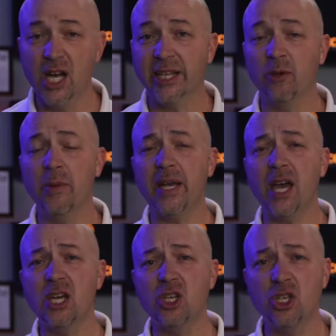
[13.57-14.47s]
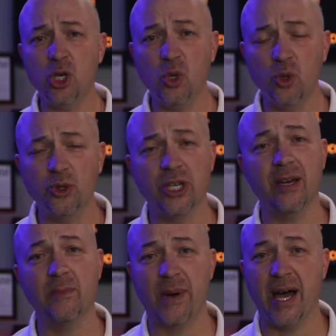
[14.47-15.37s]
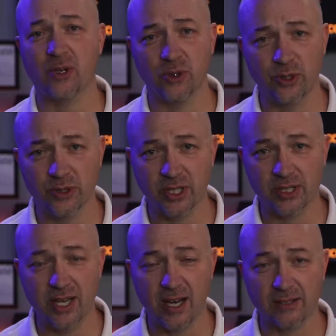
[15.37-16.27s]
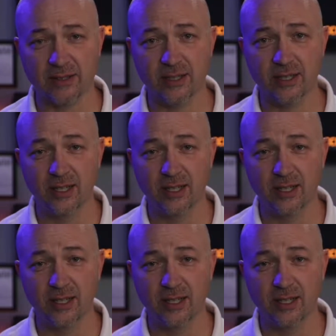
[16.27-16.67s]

that will make a huge impact on your success.